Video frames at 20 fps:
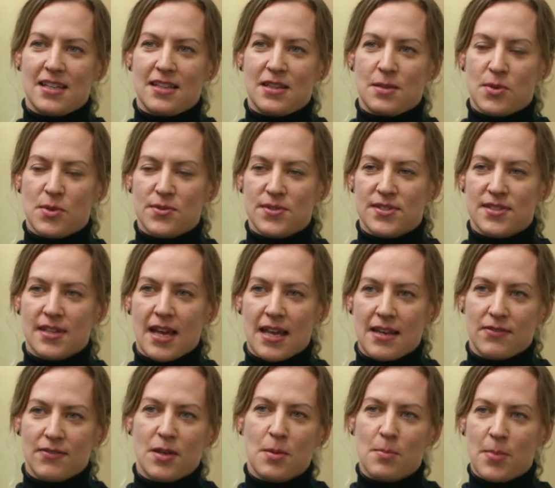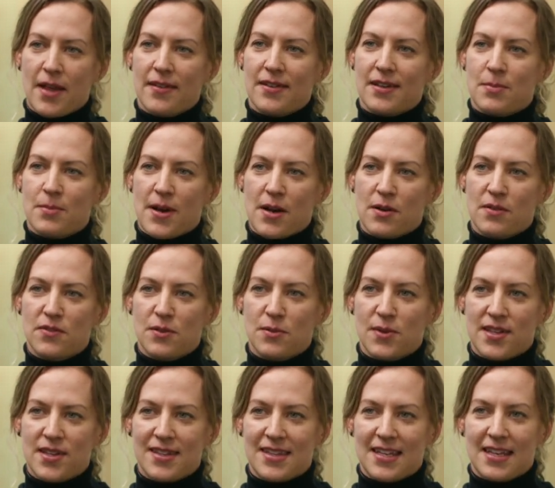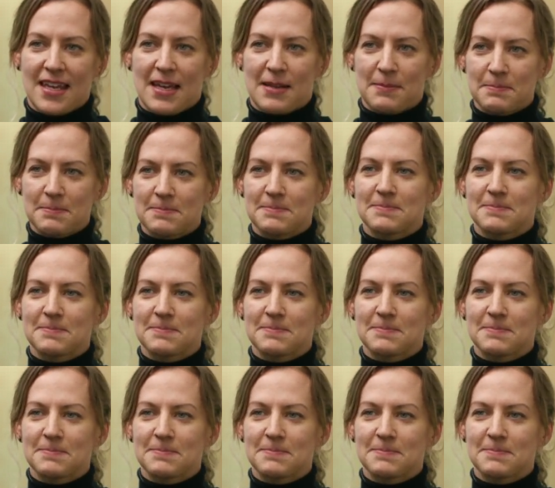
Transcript: in the most kind of compelling and powerful way that they can